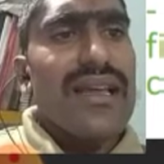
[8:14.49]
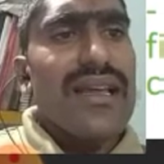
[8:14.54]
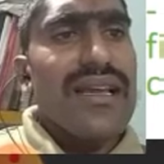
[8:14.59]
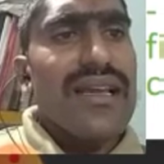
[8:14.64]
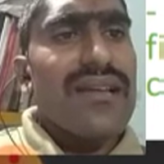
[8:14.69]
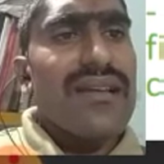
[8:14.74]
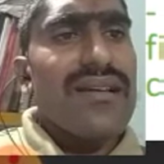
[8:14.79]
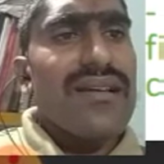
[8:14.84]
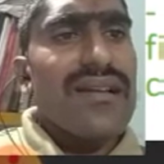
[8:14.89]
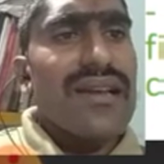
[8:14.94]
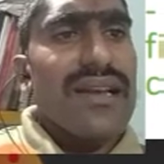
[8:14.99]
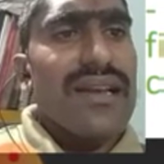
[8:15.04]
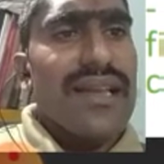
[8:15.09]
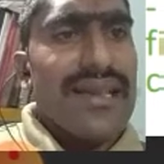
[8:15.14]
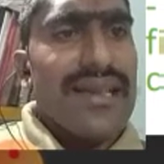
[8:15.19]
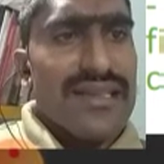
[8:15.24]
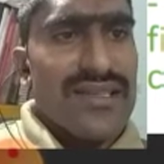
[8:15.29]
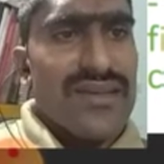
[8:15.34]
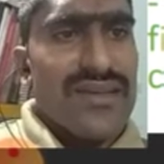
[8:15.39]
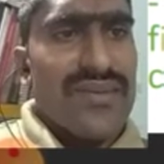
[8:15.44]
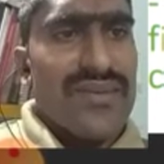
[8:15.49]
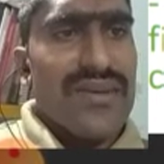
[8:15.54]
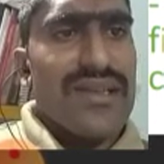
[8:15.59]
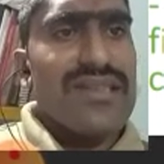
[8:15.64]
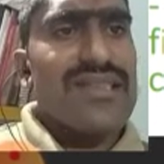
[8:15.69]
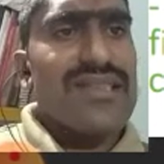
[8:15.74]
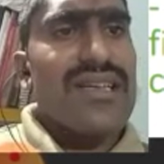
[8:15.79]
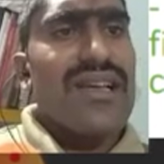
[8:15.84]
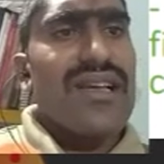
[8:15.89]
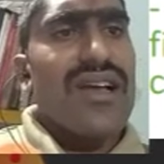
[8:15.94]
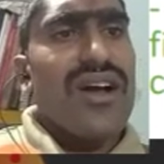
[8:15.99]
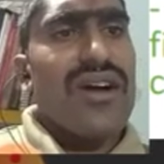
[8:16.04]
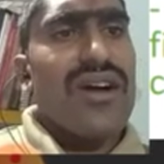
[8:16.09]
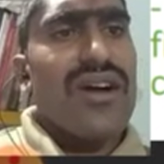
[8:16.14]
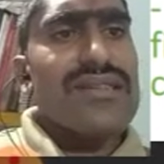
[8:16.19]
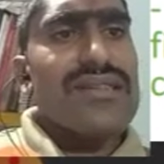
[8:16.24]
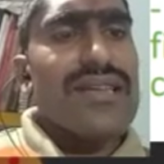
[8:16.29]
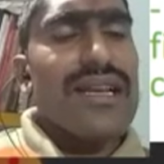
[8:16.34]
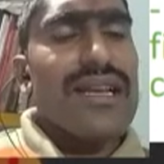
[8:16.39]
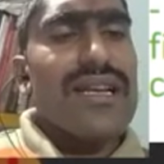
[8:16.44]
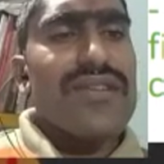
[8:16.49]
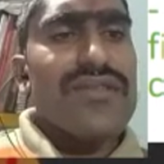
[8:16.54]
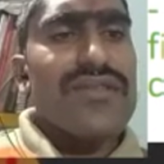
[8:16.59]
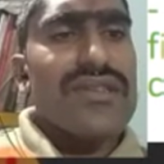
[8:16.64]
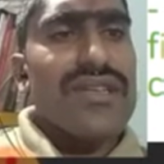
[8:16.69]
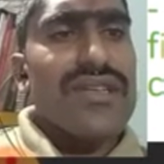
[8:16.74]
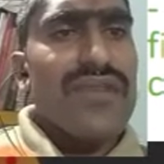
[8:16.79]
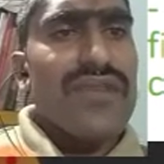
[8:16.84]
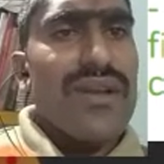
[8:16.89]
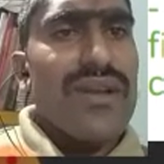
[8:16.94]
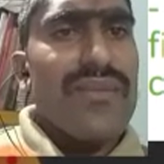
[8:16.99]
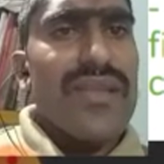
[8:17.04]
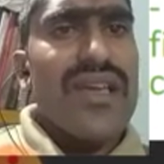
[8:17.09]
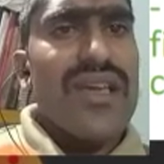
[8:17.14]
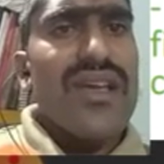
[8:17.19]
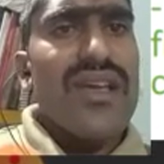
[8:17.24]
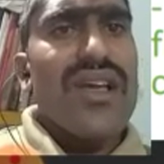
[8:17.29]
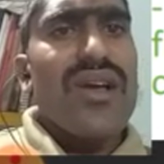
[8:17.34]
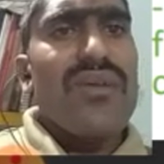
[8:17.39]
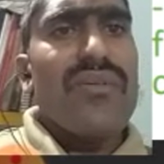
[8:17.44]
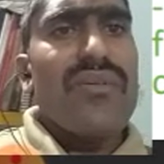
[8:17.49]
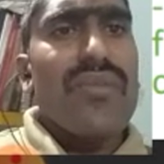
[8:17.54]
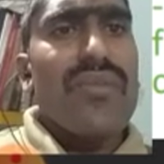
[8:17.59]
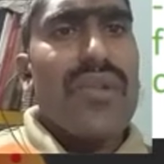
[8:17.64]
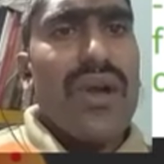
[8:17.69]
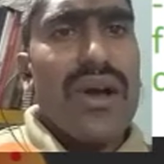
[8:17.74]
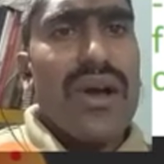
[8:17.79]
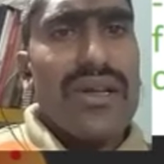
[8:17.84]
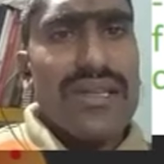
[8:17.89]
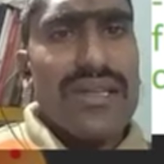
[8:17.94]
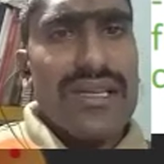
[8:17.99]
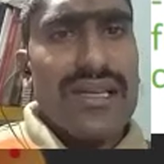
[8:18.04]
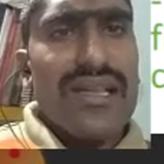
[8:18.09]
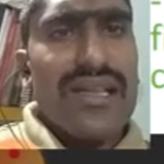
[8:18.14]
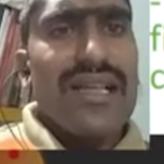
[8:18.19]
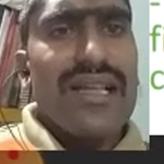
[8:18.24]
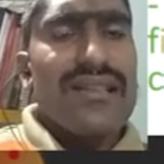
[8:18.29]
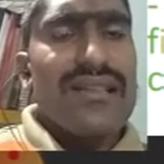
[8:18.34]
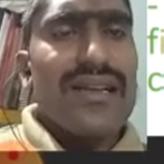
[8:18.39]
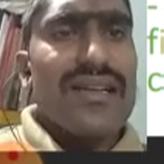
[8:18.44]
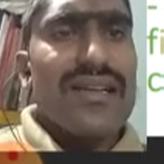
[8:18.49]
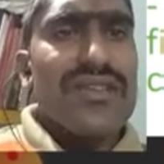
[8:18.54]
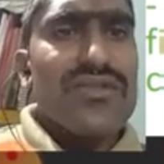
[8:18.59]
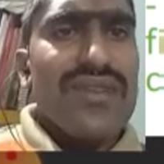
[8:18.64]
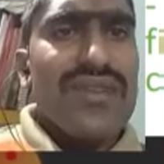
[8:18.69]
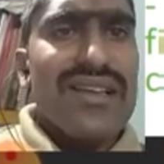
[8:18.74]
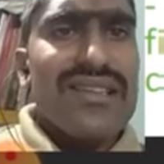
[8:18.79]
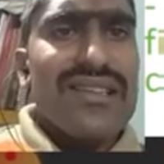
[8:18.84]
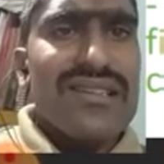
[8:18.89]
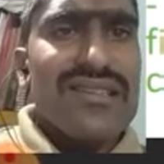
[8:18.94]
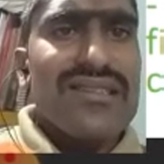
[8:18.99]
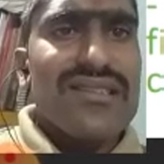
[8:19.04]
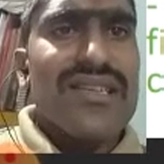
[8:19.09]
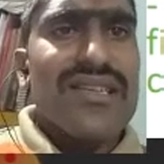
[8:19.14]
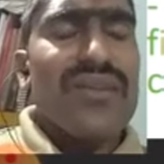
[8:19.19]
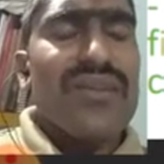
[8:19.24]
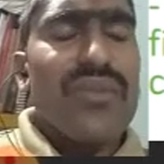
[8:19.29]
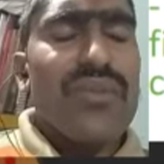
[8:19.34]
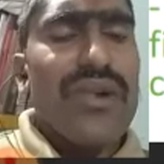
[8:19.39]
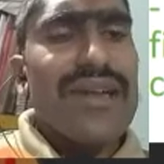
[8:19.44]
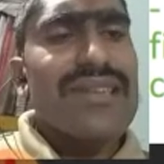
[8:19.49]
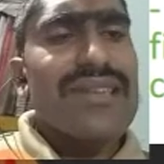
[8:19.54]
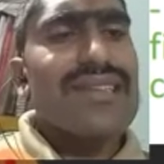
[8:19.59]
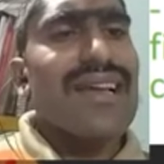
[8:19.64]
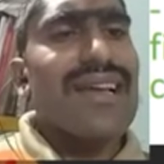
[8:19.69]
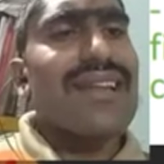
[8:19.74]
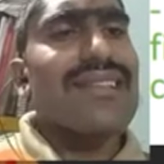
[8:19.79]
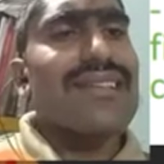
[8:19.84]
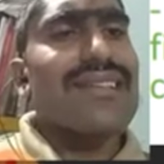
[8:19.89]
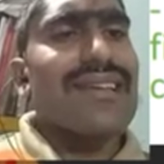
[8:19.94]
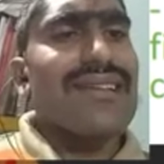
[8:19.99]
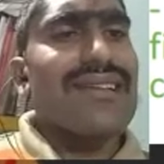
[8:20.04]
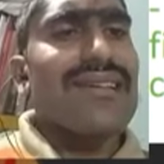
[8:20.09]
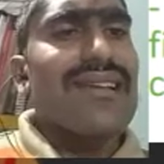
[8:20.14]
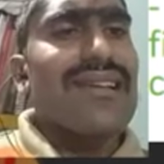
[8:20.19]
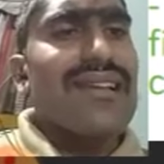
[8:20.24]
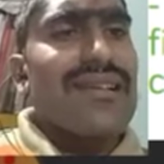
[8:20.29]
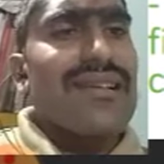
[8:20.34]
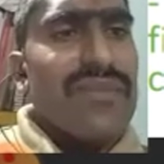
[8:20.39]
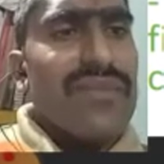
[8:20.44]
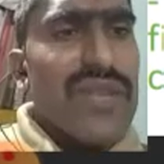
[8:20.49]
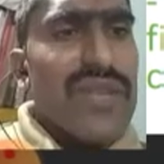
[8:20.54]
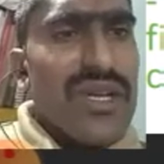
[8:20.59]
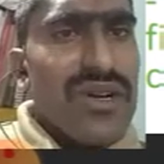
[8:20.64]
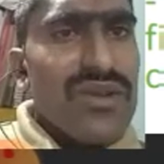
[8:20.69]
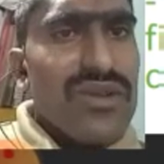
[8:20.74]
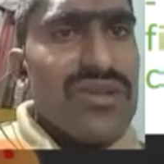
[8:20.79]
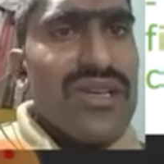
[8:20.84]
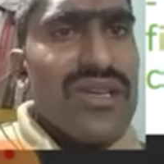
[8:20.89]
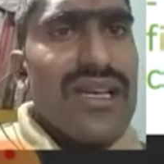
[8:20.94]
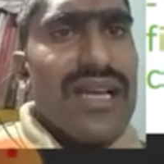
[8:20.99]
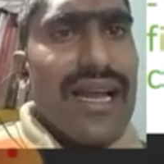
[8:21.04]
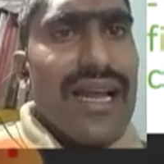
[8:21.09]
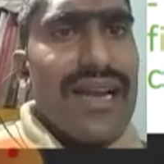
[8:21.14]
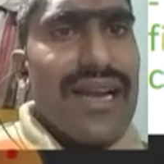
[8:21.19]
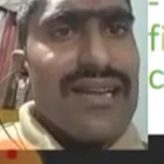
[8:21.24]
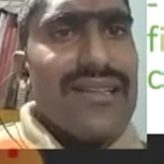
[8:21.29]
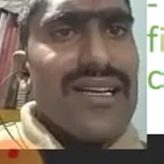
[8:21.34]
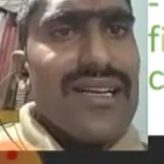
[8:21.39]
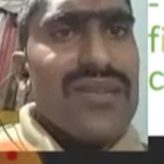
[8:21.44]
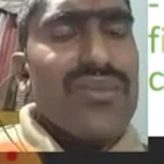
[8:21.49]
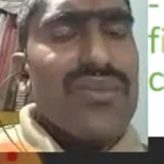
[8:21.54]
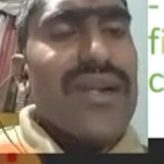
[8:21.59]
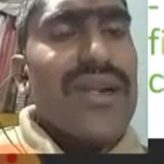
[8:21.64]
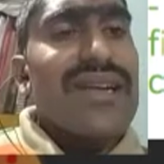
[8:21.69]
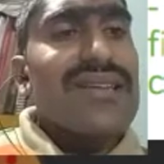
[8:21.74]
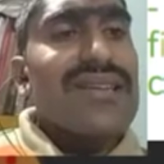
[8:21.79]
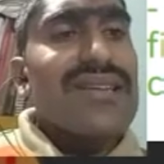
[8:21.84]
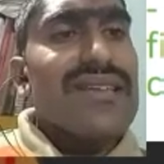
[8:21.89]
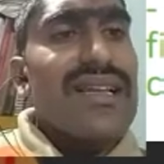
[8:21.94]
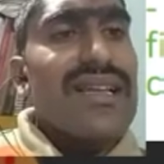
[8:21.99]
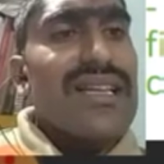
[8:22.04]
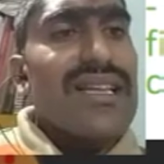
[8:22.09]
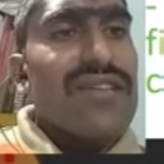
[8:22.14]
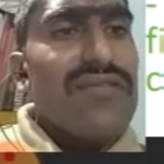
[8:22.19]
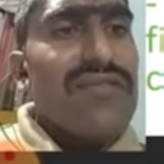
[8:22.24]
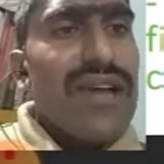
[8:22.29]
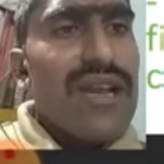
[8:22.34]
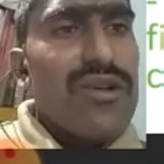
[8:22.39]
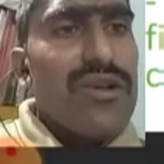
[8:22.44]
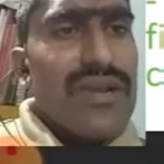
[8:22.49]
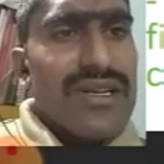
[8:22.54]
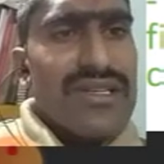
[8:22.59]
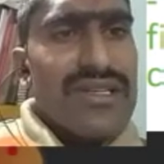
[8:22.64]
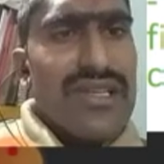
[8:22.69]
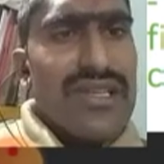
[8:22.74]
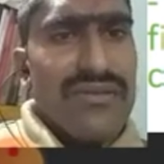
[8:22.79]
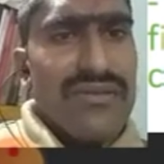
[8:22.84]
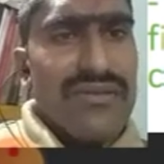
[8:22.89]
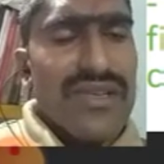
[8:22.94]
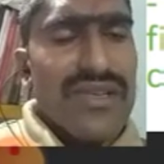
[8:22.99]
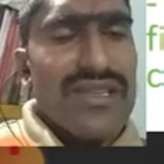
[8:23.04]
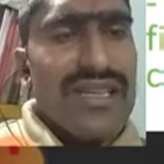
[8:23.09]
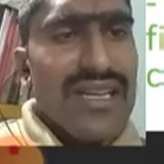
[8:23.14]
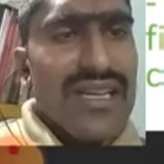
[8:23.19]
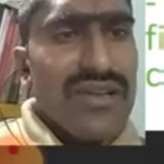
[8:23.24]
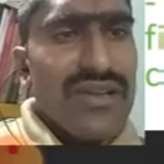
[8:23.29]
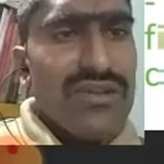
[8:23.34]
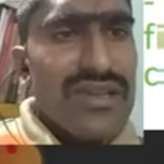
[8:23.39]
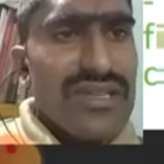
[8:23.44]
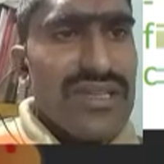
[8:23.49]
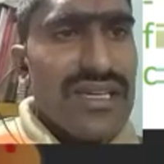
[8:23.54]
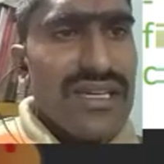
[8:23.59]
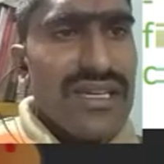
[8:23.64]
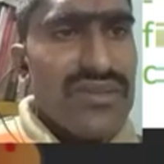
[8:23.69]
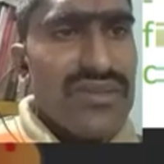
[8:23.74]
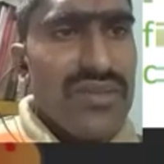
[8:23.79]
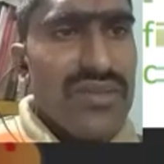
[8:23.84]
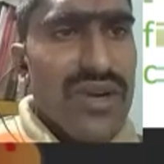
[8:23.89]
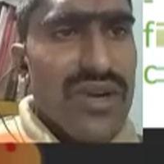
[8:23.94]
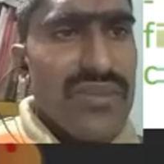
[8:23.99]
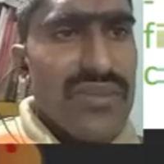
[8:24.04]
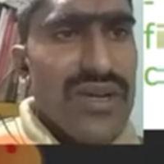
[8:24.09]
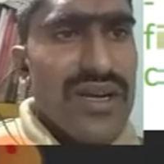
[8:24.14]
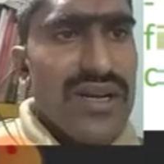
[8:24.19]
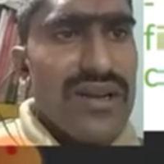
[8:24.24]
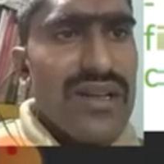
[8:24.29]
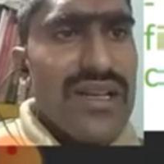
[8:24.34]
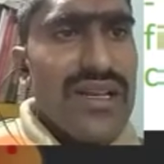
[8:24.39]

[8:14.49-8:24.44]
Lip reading: in next phase, or cell division will be blocked there. That is why these checkpoints are there, because at that point cell evaluates whether everything is proper,